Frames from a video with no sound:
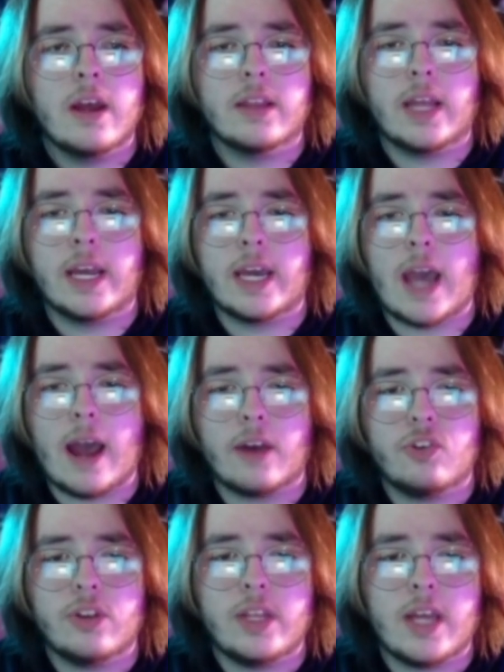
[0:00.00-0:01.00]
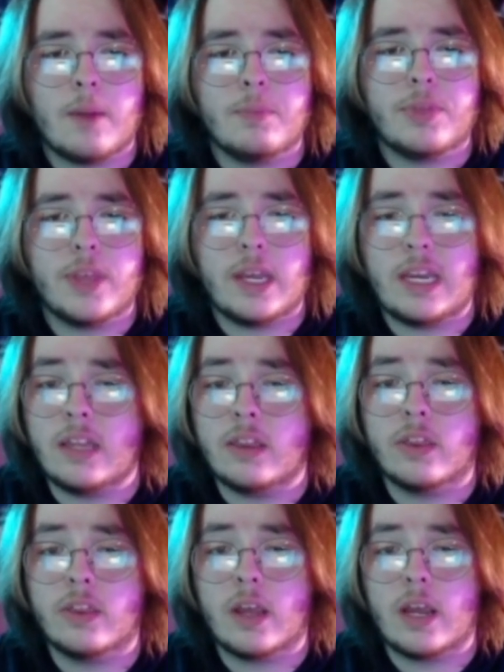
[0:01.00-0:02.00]
Like, actually, I'm
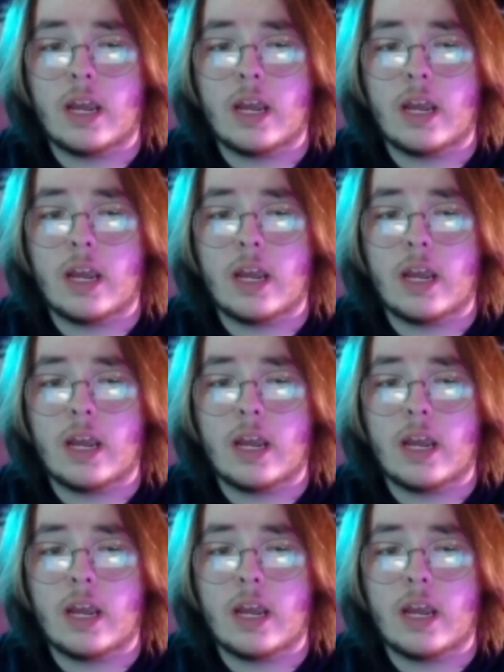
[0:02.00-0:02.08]
thinking